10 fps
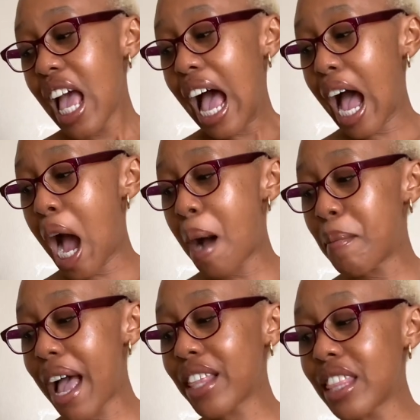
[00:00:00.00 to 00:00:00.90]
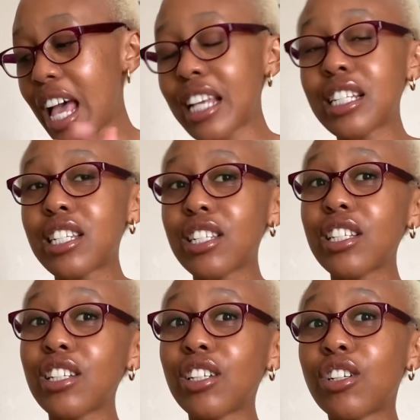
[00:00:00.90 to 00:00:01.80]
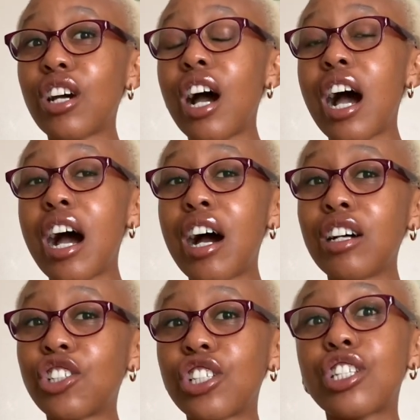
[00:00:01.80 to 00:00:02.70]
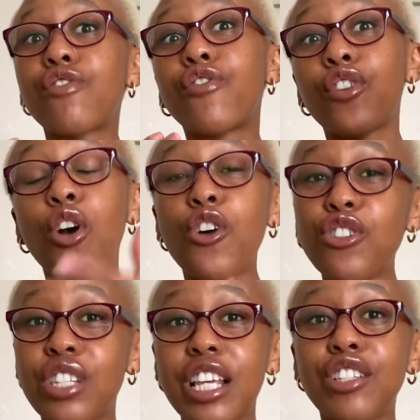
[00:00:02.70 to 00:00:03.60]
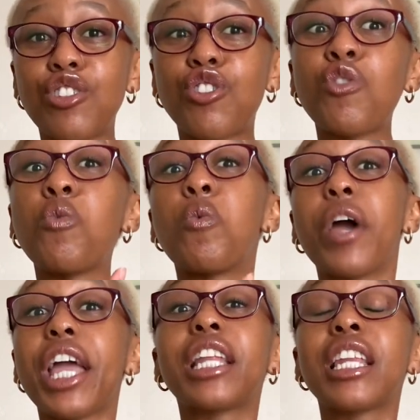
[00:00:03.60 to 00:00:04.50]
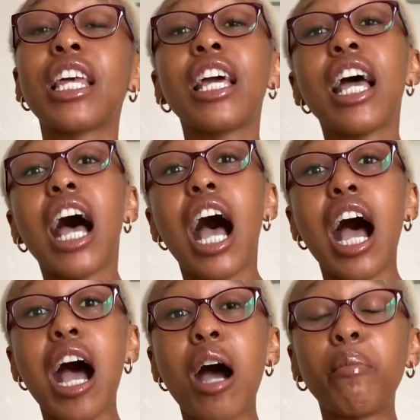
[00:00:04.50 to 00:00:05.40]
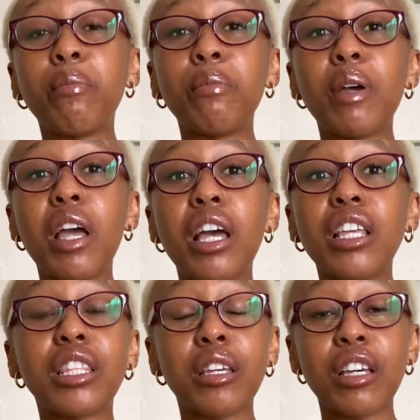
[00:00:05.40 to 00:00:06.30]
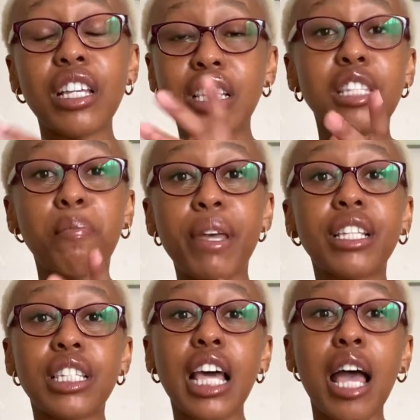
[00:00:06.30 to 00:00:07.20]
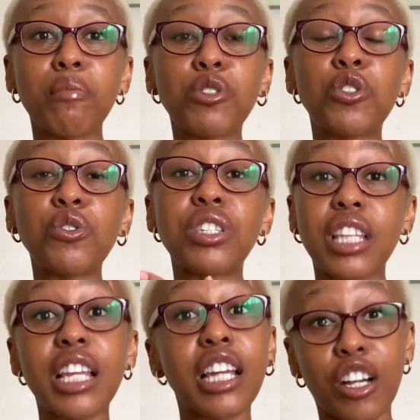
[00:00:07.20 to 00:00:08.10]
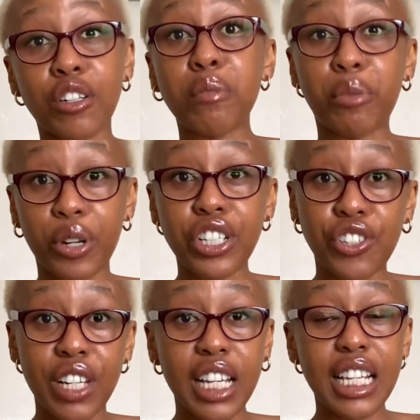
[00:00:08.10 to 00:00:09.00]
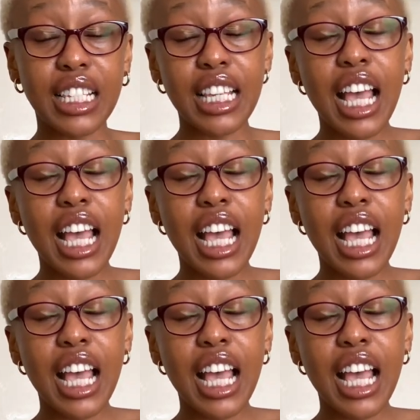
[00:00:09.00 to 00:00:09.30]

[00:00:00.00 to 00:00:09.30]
And that just flows into when is the best time to send out a press release.